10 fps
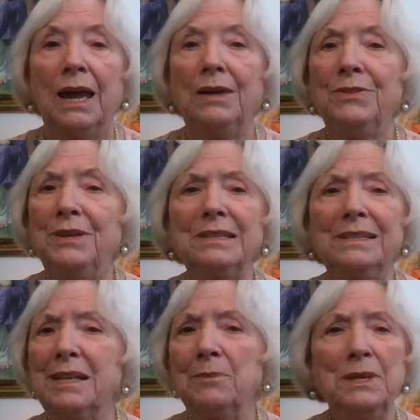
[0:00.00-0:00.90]
And this
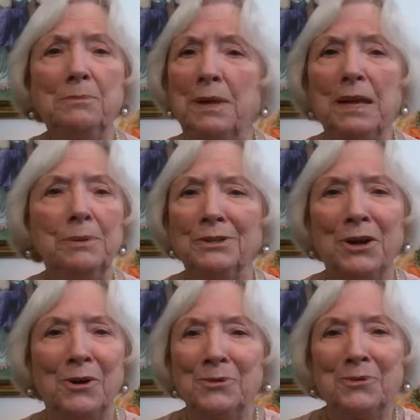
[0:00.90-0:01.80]
is something people
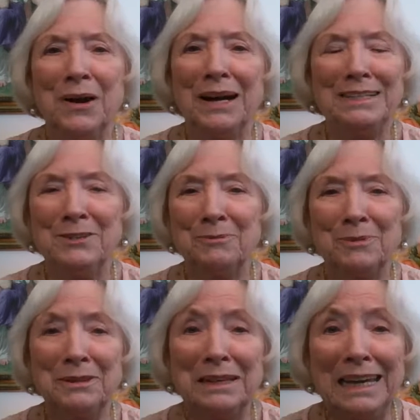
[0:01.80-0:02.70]
don't want to
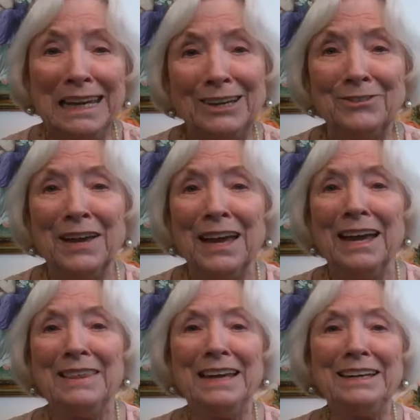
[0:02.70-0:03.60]
believe.
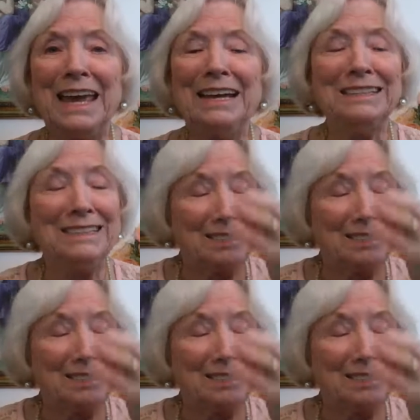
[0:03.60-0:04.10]
They can't